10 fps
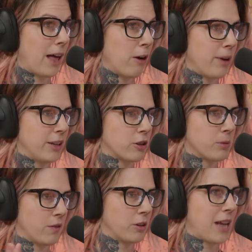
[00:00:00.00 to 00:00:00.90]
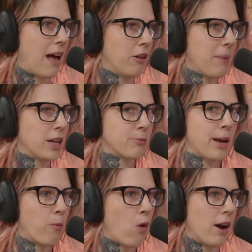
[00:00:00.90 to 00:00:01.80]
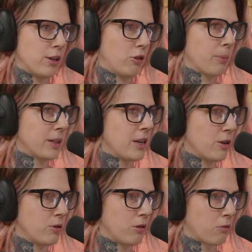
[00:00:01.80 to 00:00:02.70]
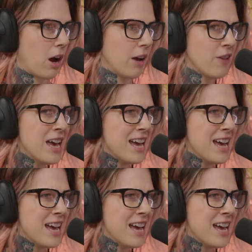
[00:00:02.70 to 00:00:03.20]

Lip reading: out in terms of their talent management and why Europe continues to thrive,